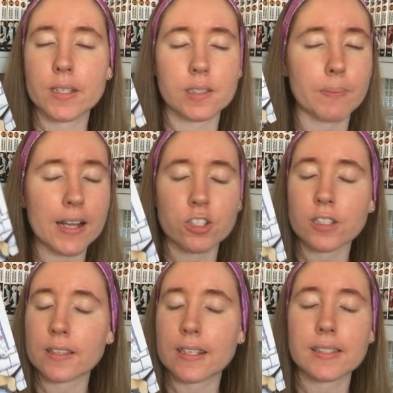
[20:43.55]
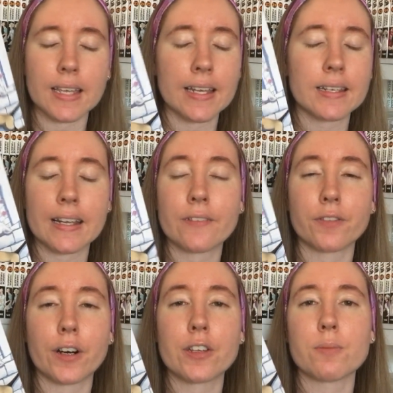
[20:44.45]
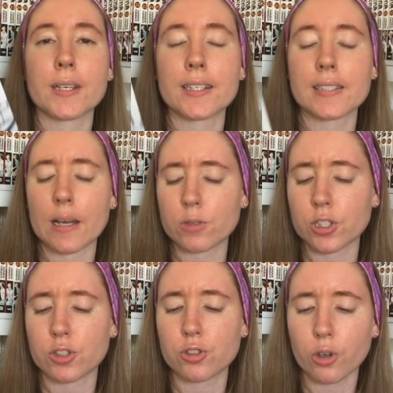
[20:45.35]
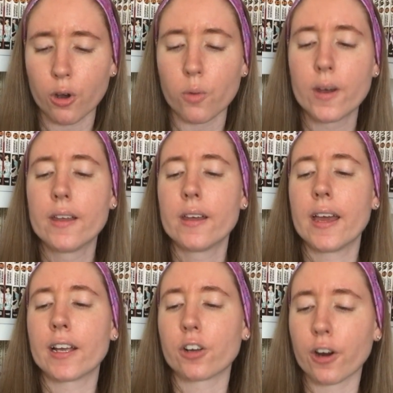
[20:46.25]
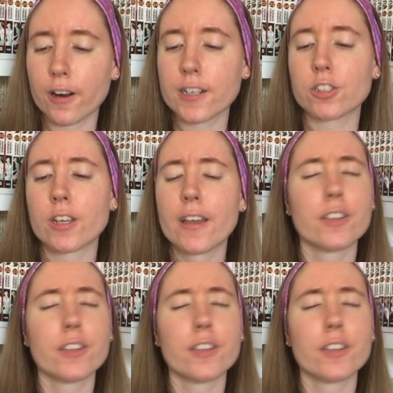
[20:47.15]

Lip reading: especially this ending volume because I was just so encouraged.